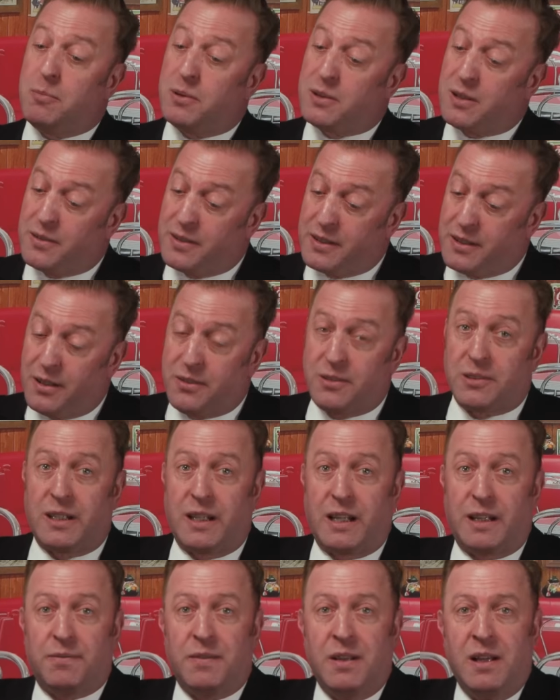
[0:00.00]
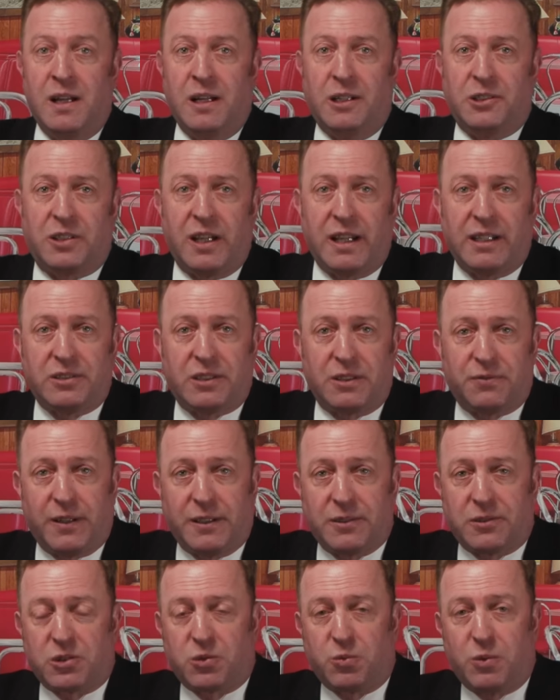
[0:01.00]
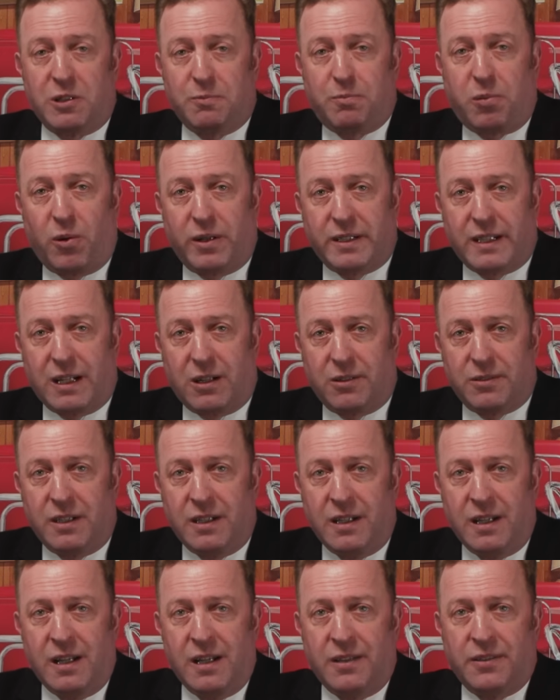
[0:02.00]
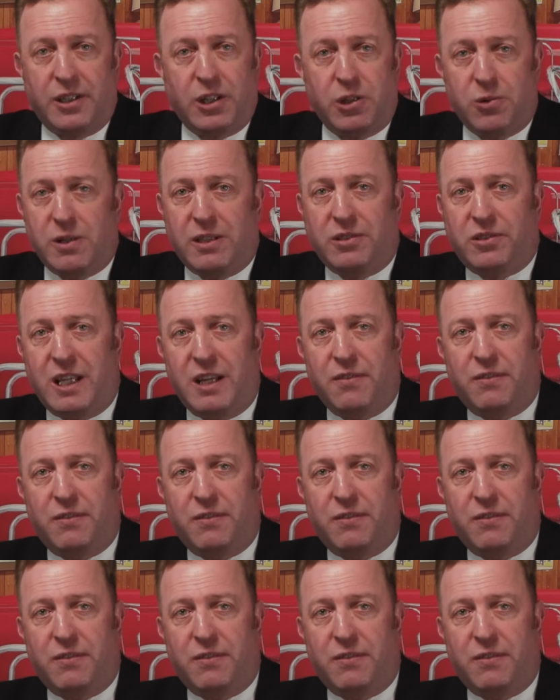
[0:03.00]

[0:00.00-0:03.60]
But on the other hand, Chiang's defenders will point out the U.S.